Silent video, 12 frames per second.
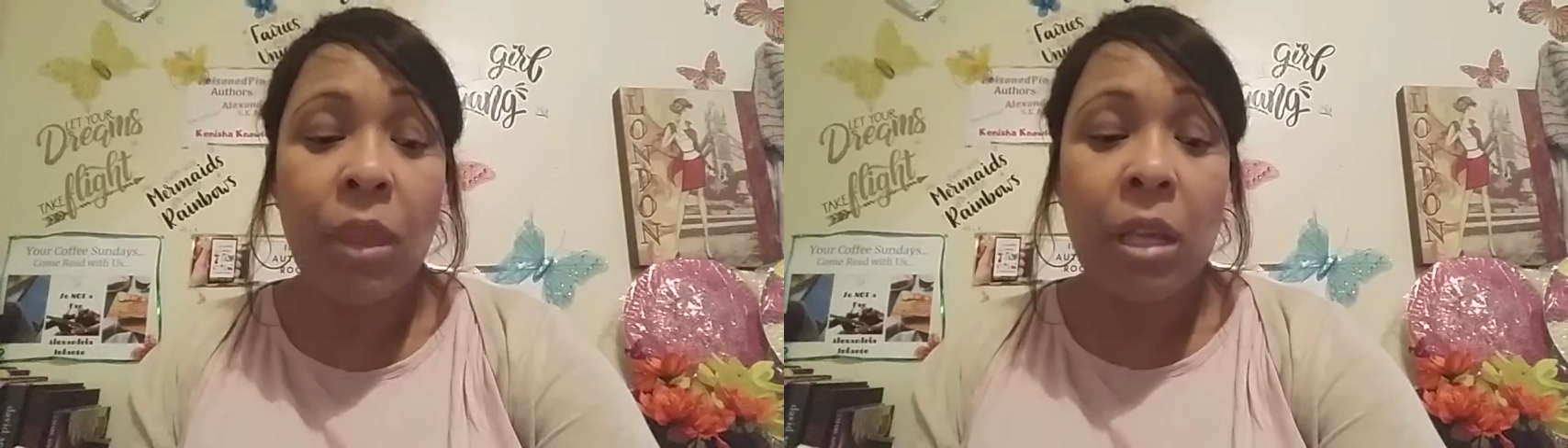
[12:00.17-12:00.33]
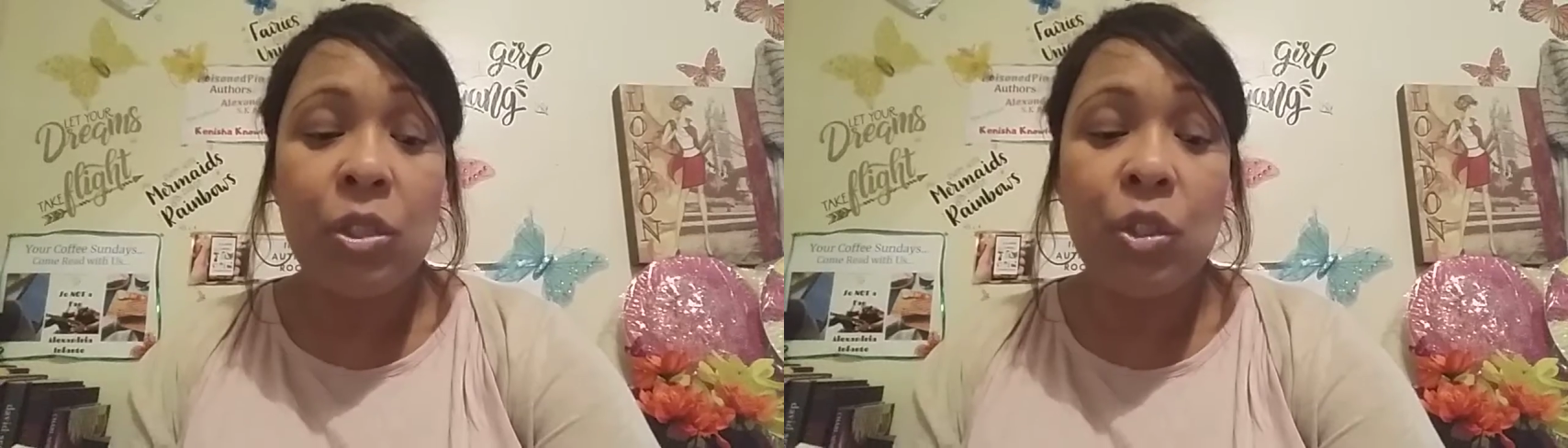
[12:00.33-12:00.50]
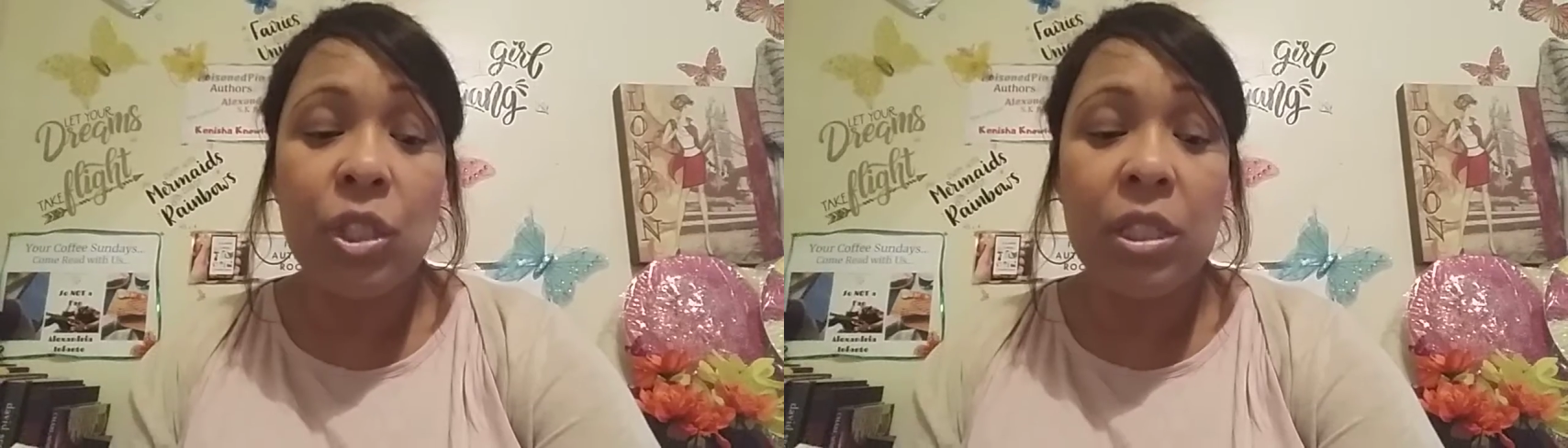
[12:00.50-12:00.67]

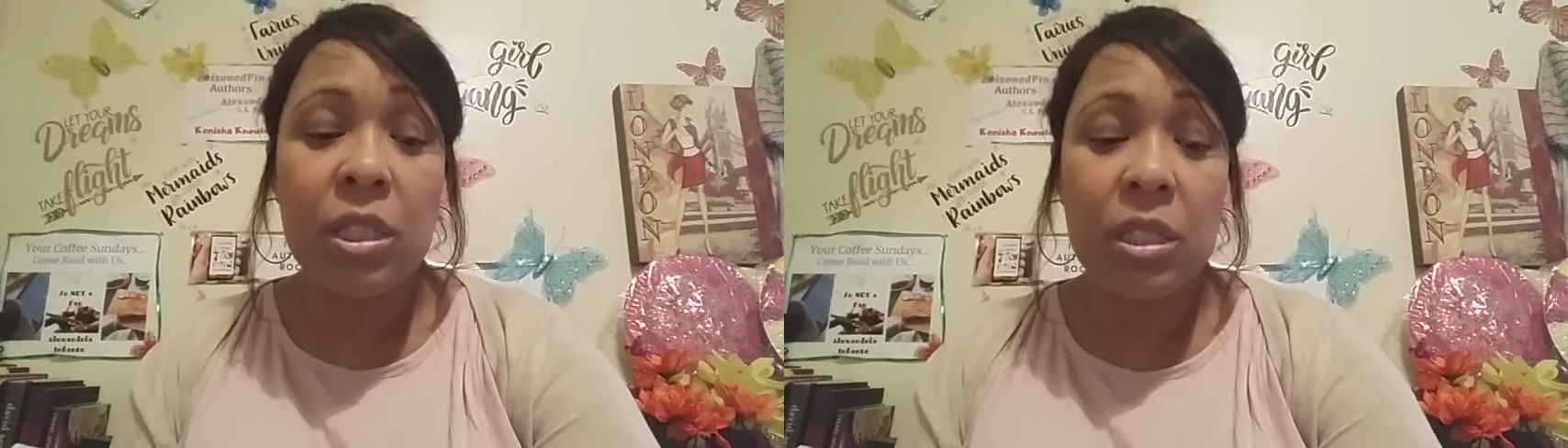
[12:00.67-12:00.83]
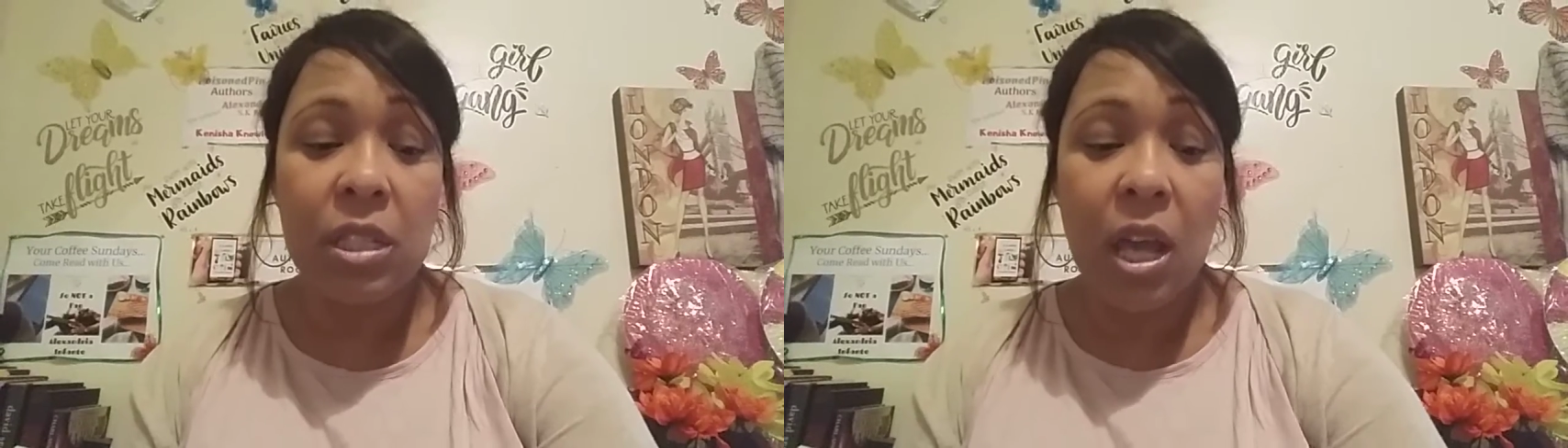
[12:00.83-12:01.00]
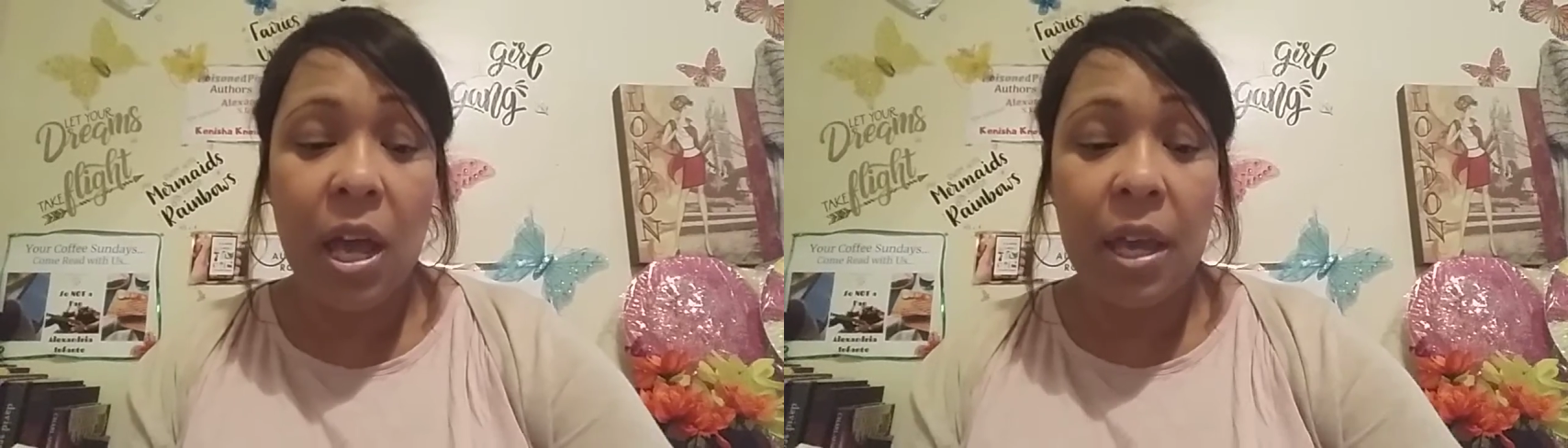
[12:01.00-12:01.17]

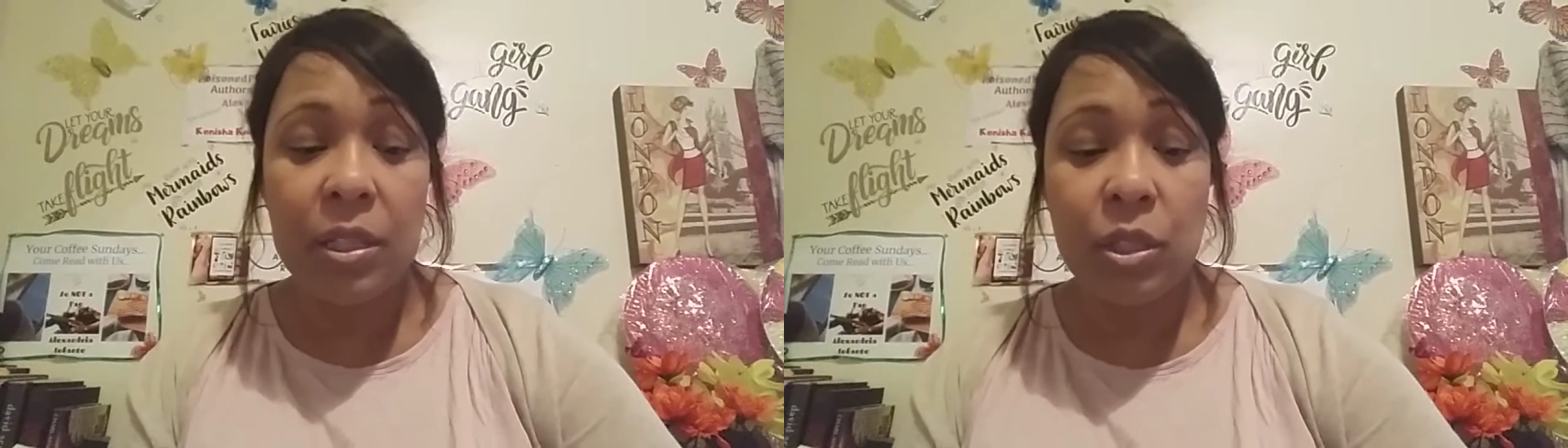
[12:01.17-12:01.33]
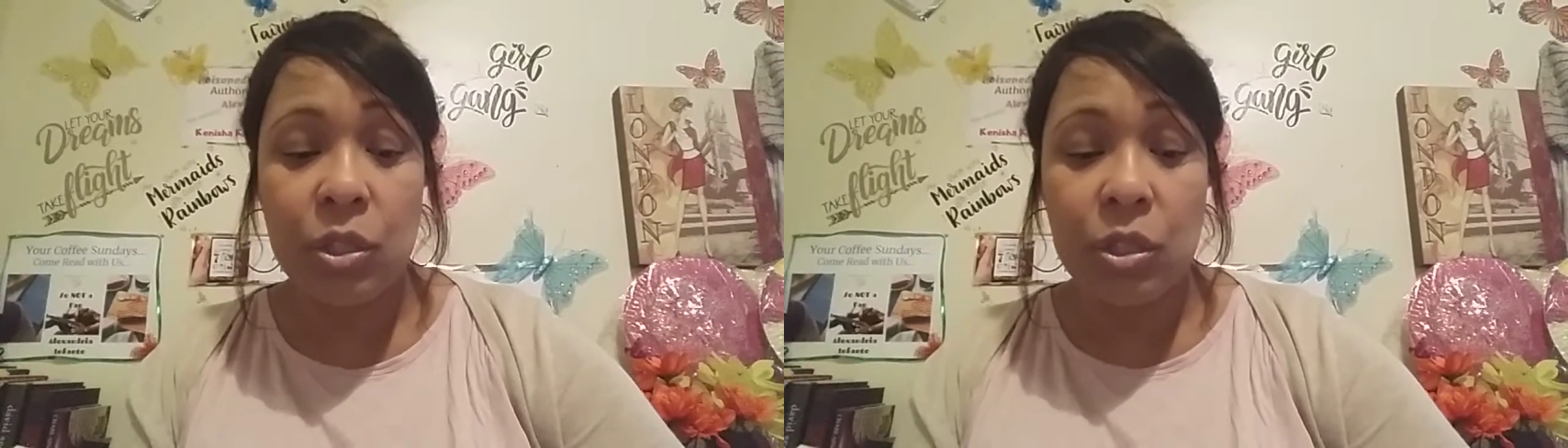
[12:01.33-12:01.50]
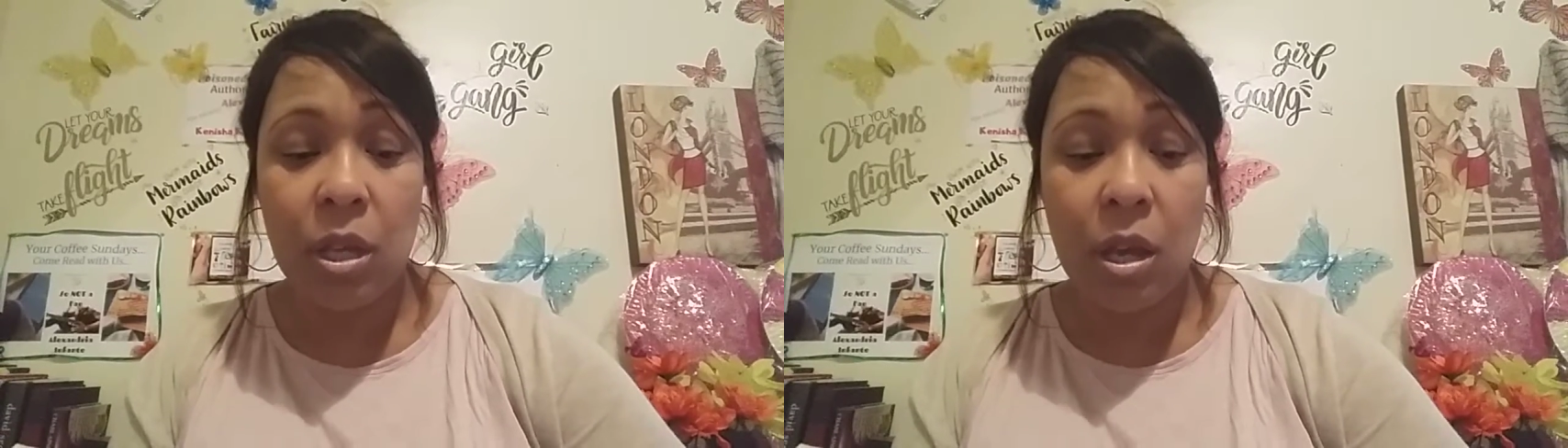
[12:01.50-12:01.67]
decides
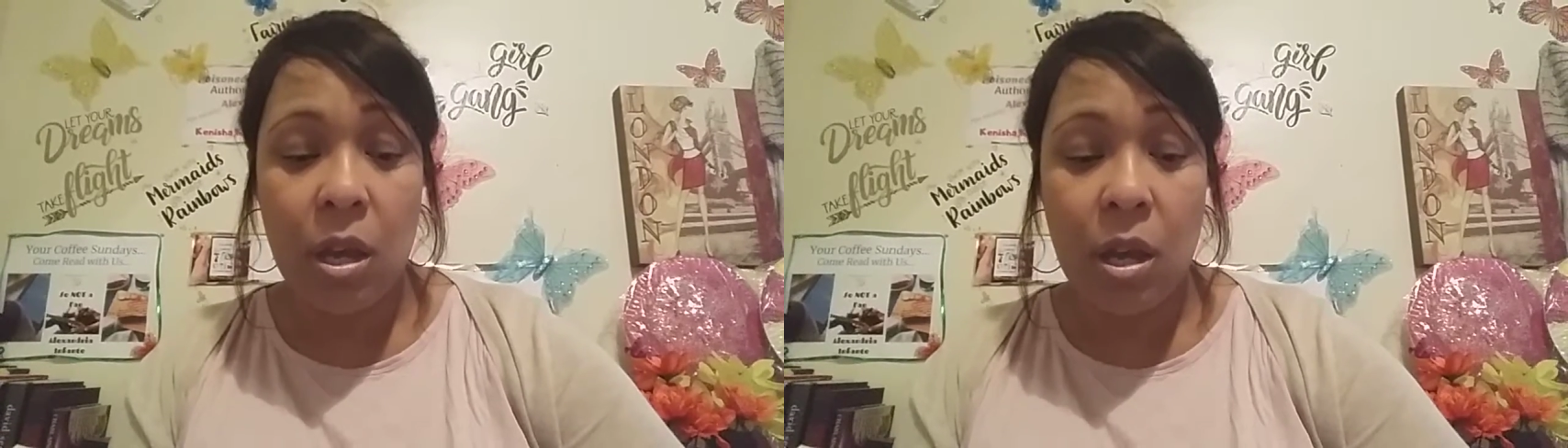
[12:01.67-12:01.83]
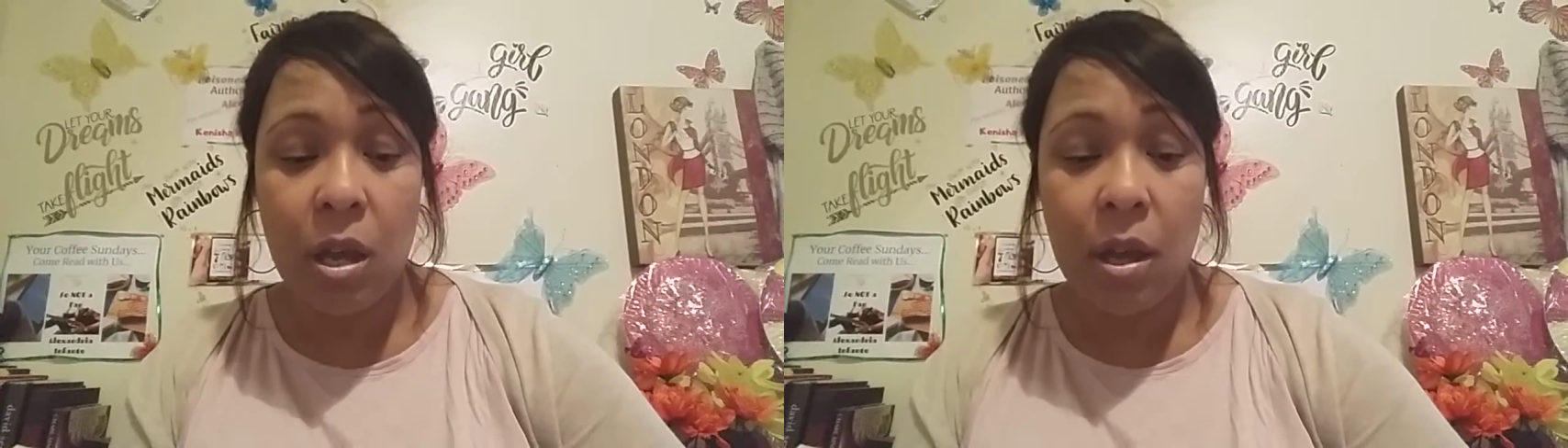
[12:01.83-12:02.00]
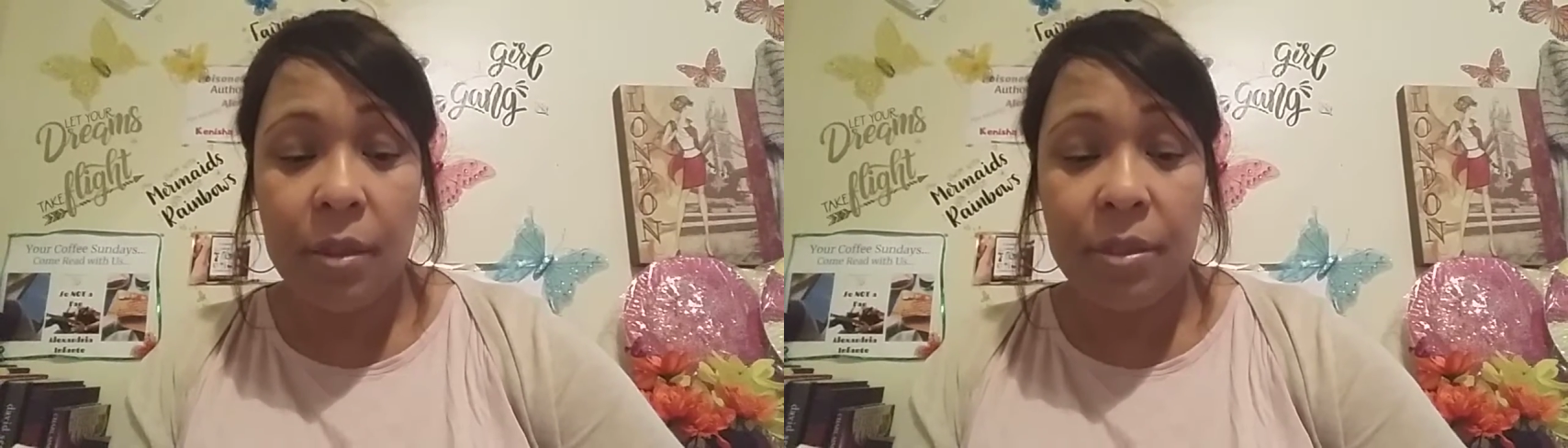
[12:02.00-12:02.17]

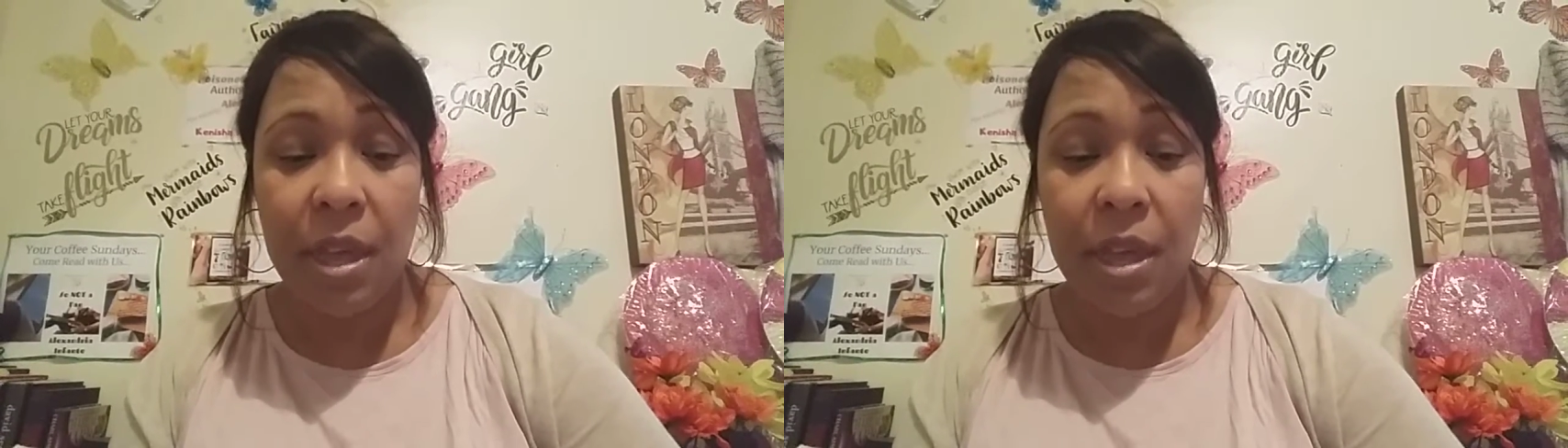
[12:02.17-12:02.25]
that